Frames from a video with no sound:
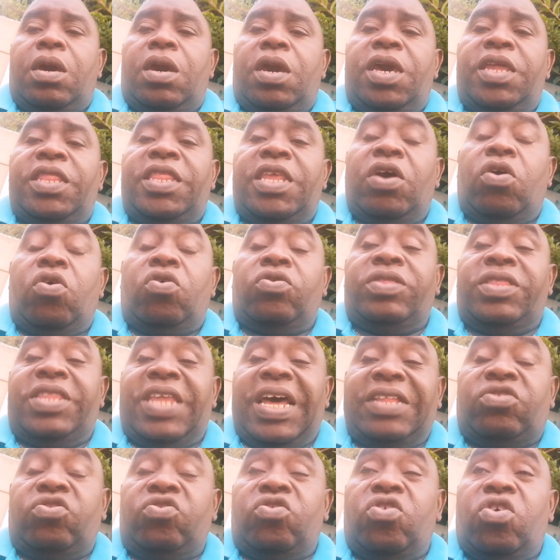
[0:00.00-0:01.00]
And on
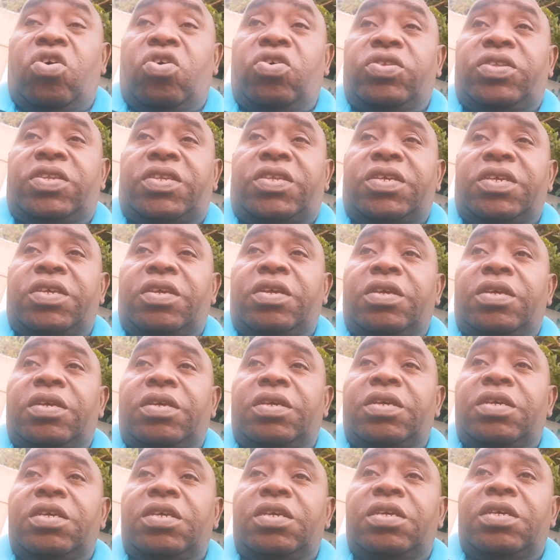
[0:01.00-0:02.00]
that note,
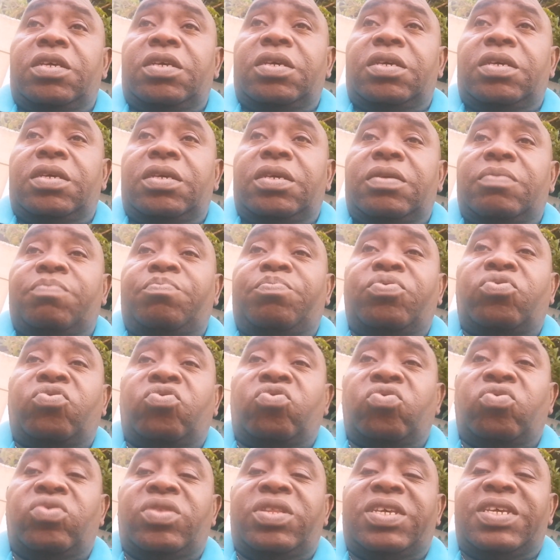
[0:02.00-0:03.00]

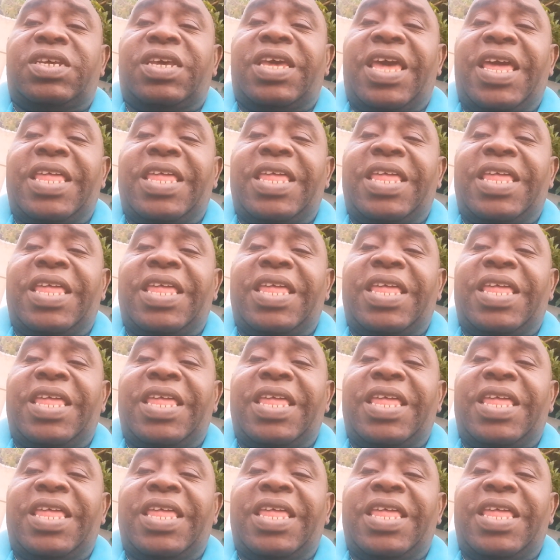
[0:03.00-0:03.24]
Burundi